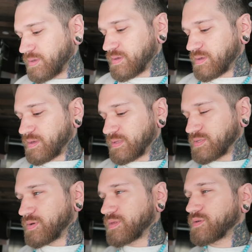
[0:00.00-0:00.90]
And
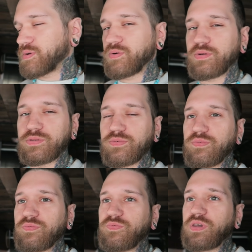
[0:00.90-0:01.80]
so I think we're going
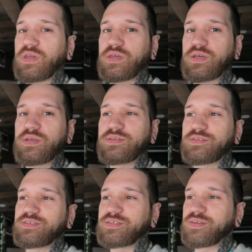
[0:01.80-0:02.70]
to Vegas.
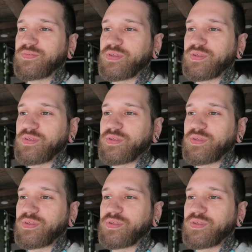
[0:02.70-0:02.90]
Vegas.